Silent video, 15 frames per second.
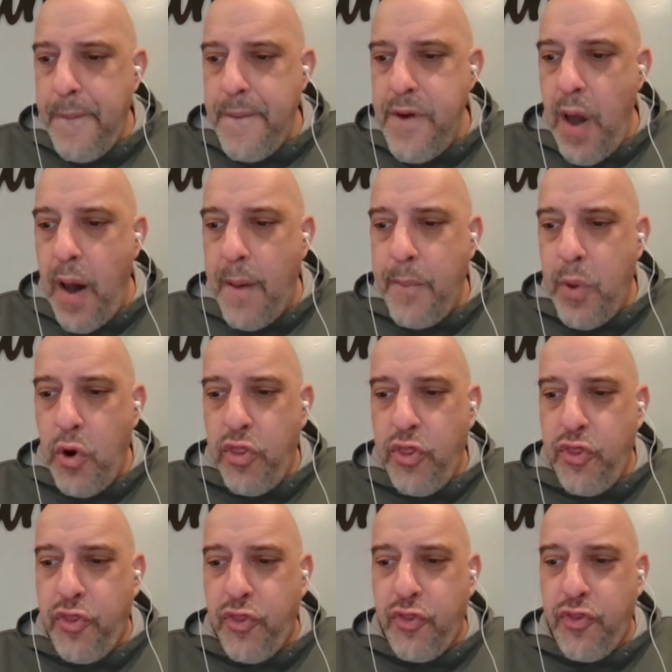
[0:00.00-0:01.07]
Number
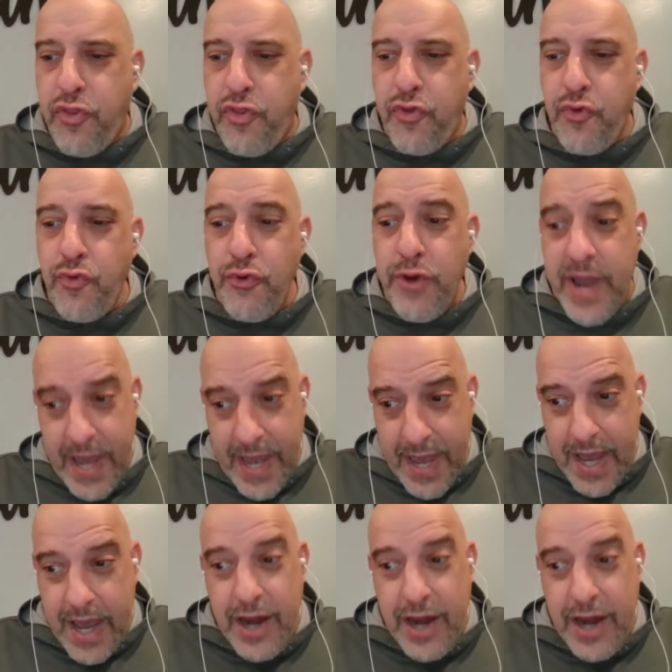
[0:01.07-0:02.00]
three,